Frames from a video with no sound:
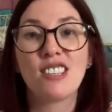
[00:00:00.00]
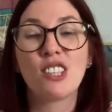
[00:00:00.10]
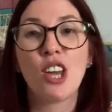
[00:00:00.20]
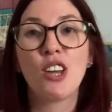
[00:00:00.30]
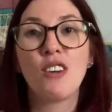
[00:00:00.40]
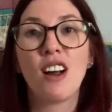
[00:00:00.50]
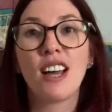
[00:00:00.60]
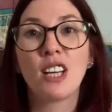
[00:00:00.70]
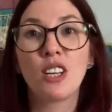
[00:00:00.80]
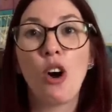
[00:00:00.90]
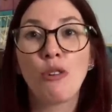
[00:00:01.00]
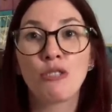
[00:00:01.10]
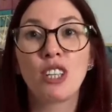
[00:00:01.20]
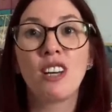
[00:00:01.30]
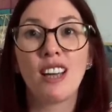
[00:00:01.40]
So I
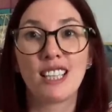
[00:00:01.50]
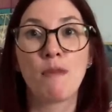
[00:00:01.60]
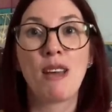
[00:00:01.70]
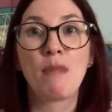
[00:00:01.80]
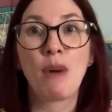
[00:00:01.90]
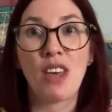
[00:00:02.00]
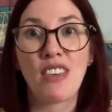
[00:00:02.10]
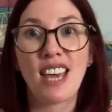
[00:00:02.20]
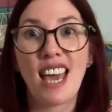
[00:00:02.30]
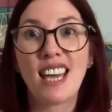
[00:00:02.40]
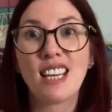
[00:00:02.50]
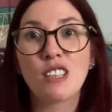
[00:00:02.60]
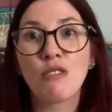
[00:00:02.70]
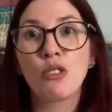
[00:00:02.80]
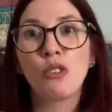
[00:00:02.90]
often like to make birthday
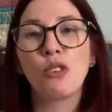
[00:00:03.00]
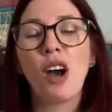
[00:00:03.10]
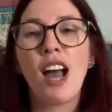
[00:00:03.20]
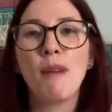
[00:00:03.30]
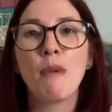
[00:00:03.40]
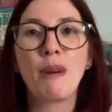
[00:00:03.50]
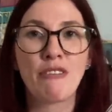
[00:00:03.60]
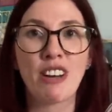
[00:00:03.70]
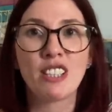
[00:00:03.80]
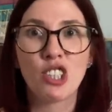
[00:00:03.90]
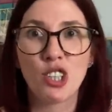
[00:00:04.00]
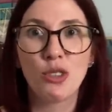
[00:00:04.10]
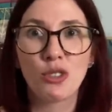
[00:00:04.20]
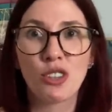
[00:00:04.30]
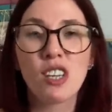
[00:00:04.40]
cakes for my friends'
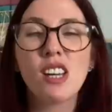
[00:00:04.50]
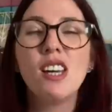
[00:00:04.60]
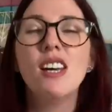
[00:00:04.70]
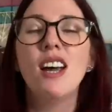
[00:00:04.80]
children.